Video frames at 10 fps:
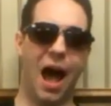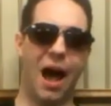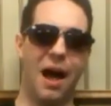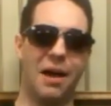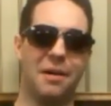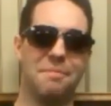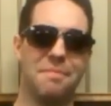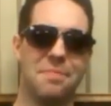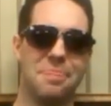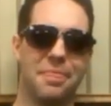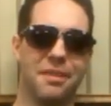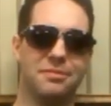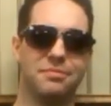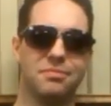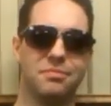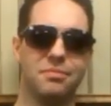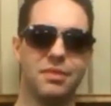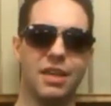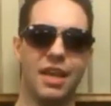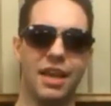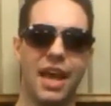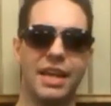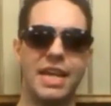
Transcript: Um, again,